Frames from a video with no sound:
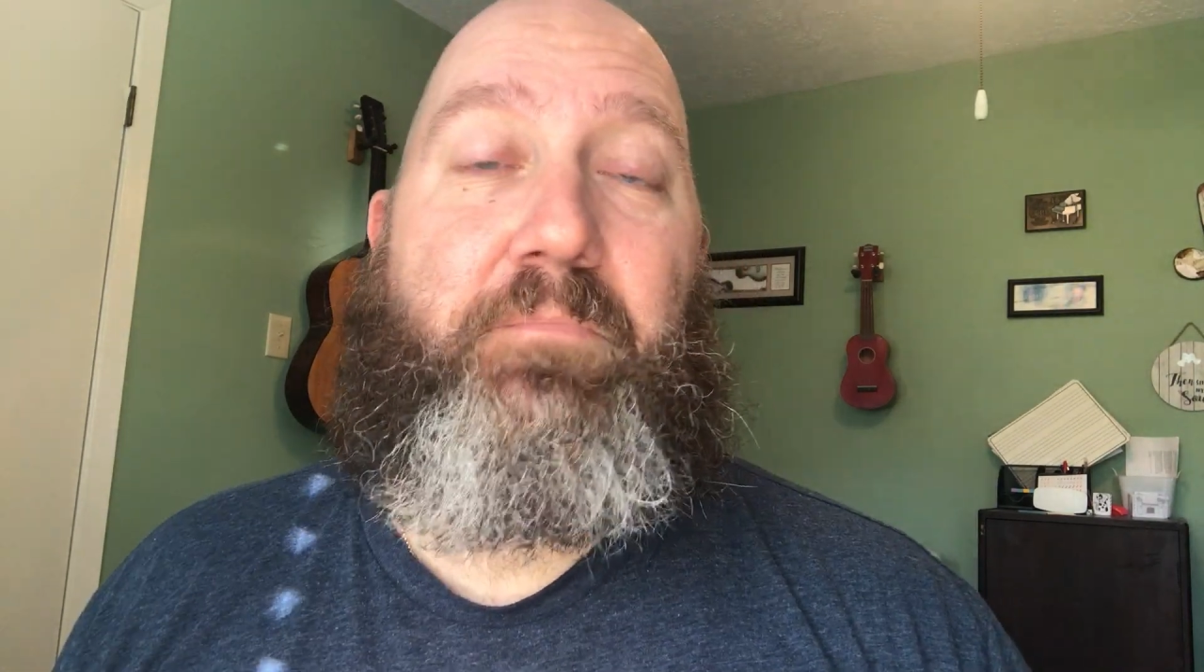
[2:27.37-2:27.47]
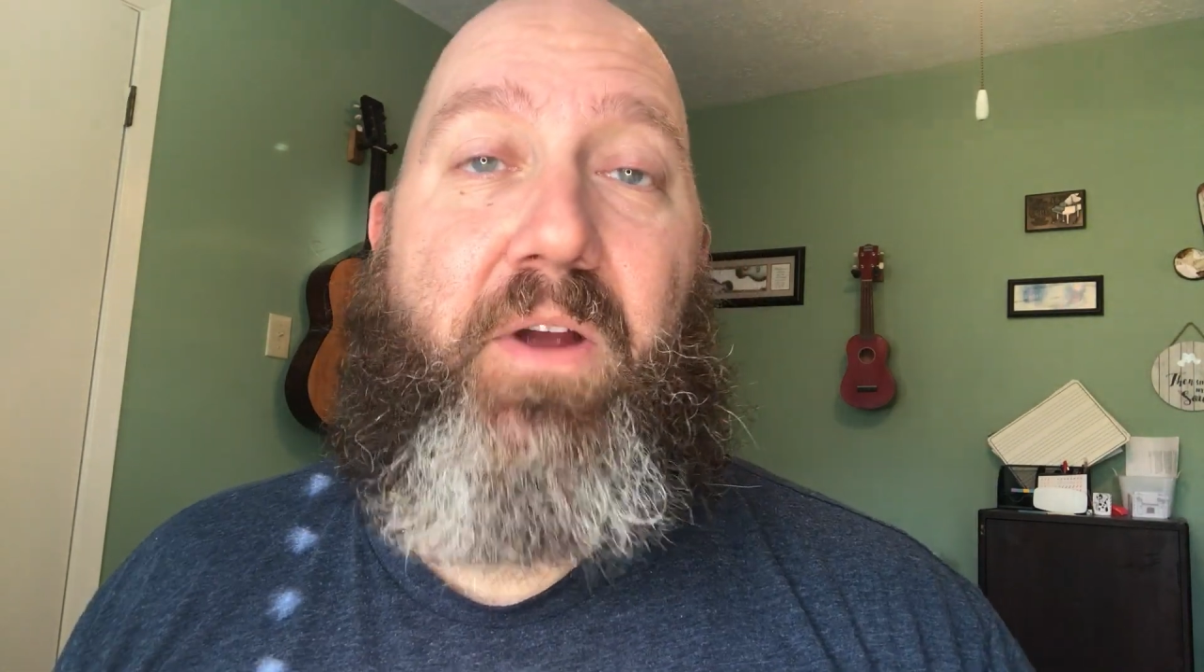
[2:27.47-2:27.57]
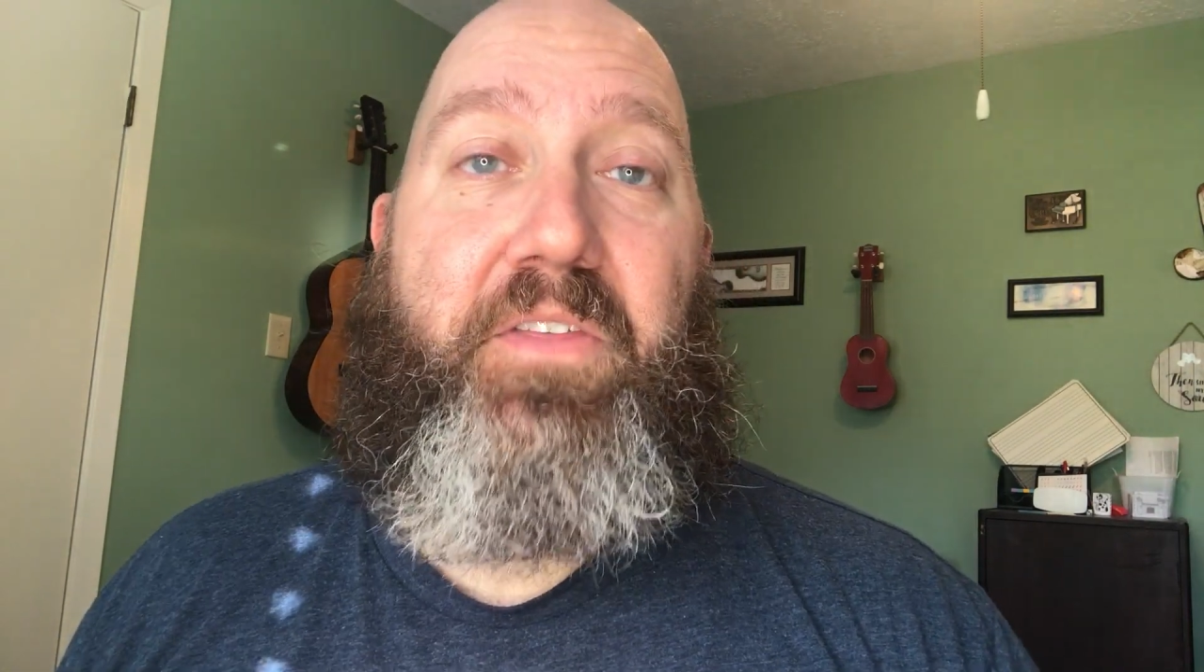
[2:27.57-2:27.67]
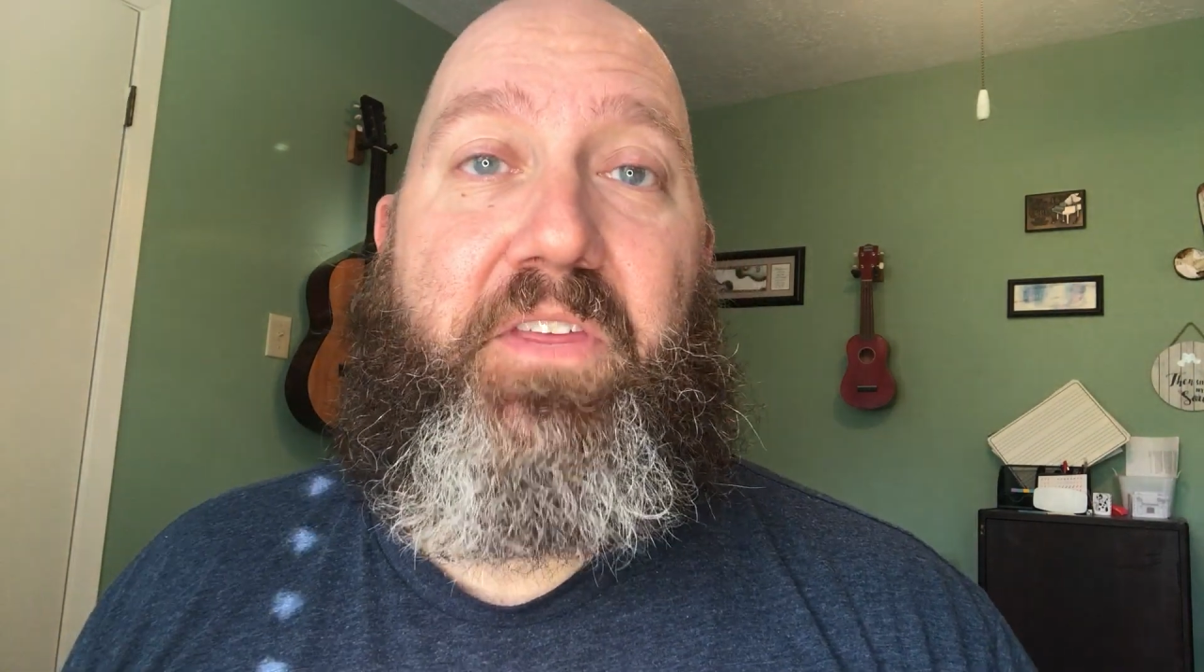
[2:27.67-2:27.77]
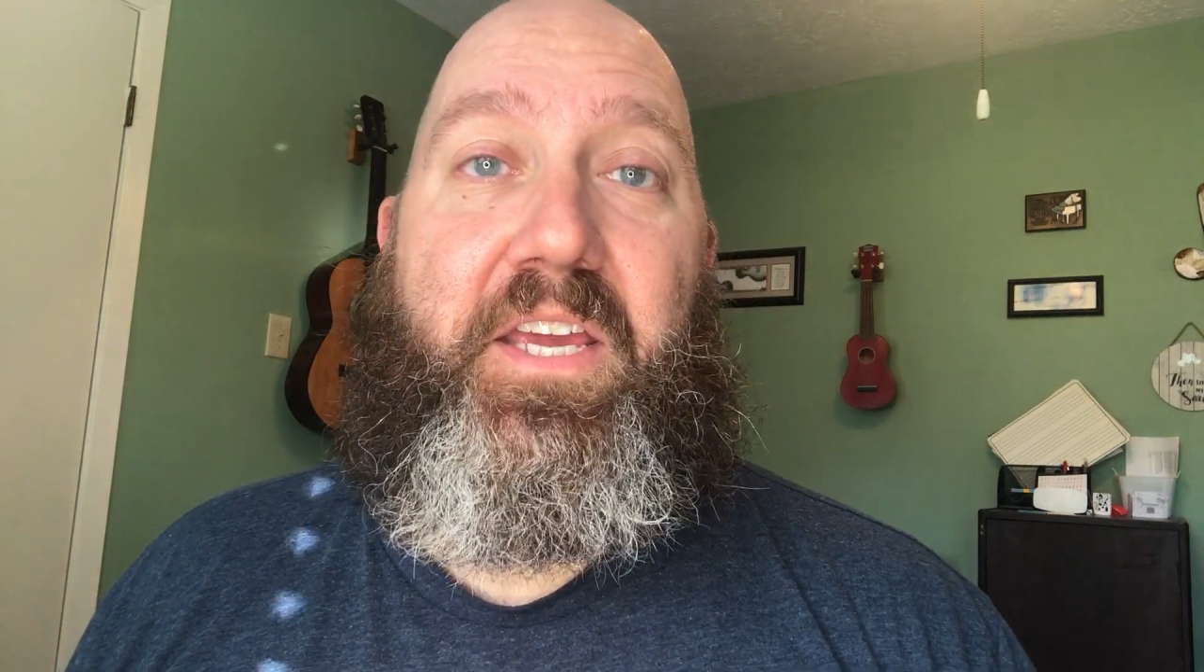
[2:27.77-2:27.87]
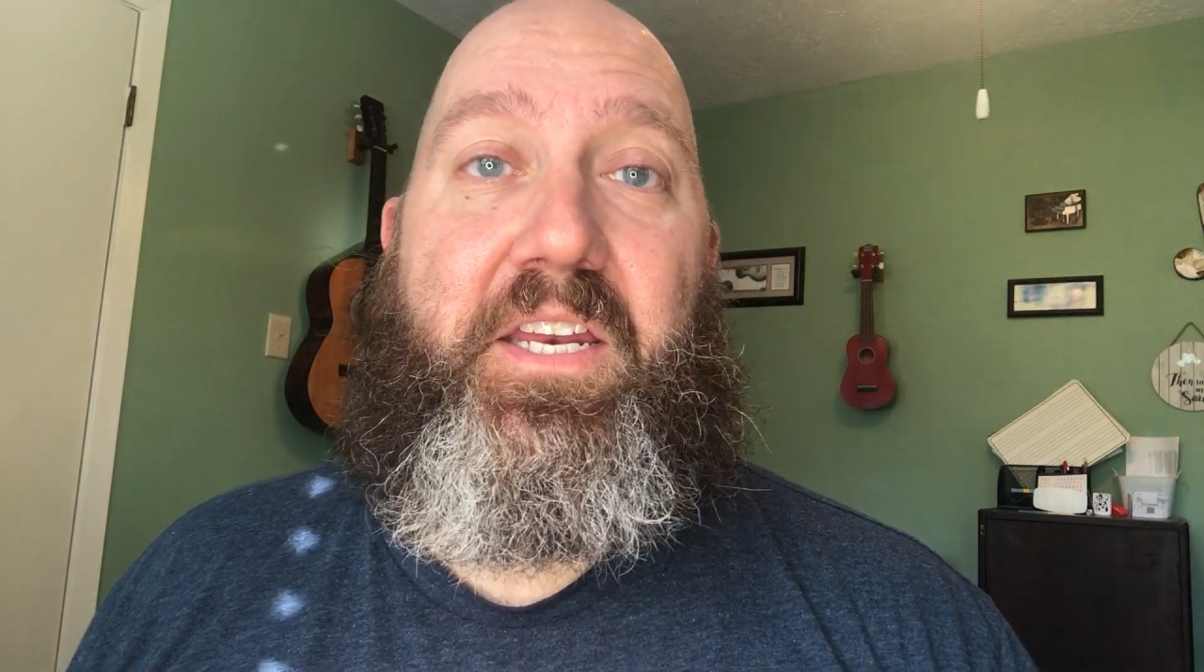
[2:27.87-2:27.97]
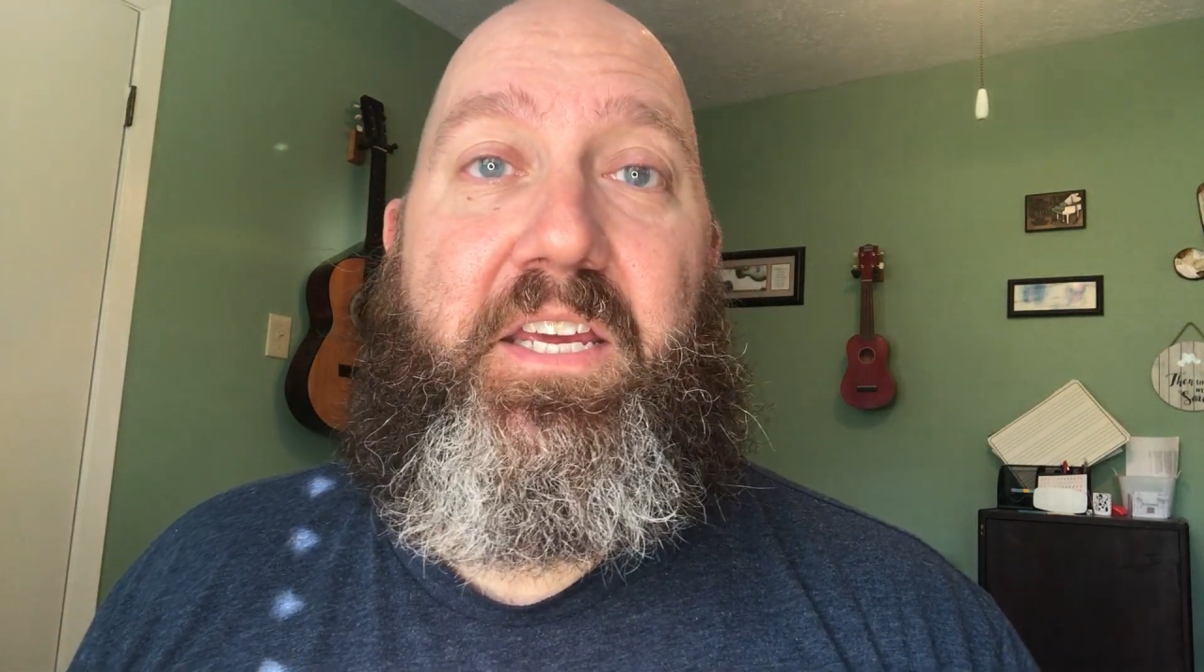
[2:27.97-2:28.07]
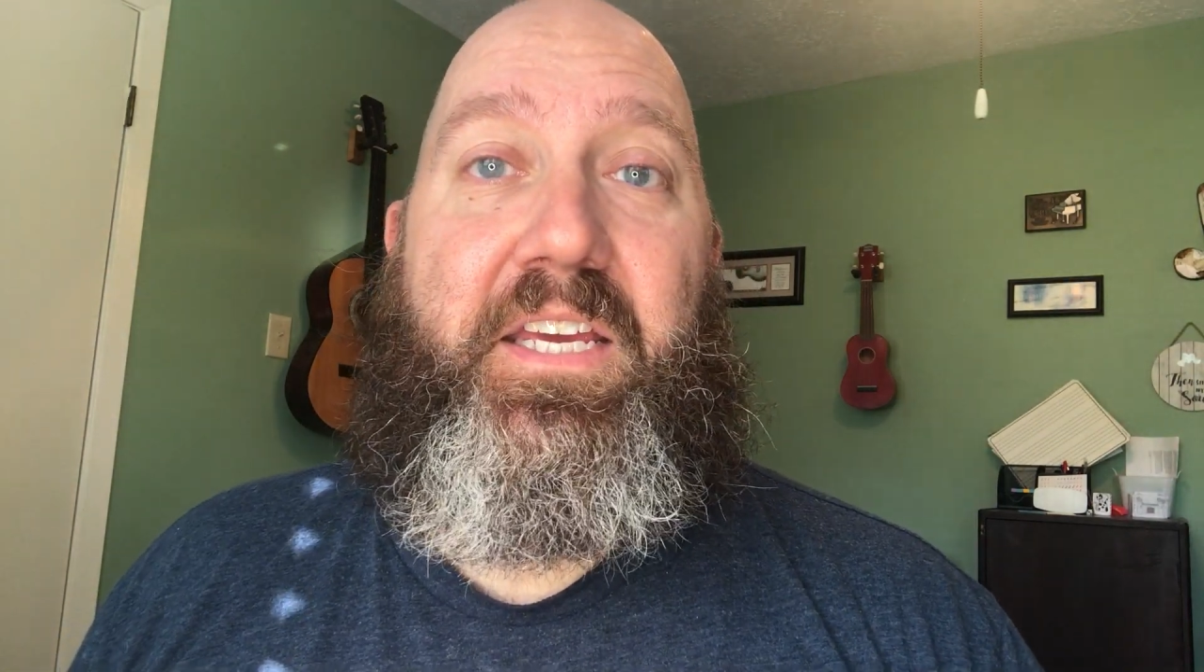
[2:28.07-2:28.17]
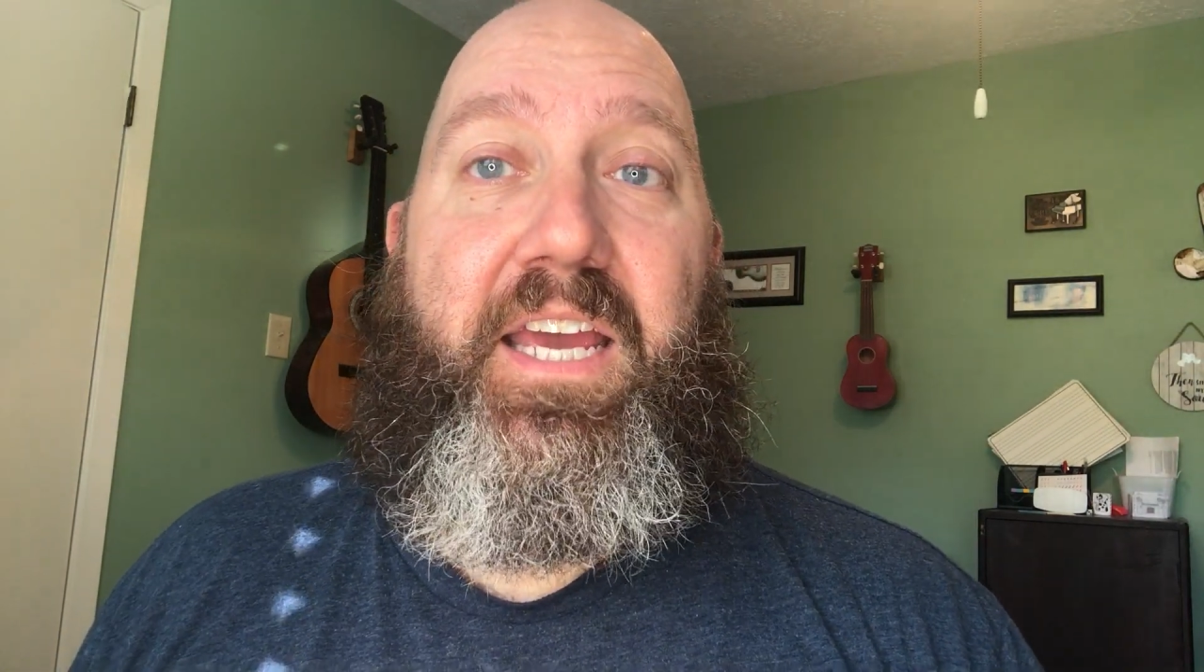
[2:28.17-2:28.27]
breath in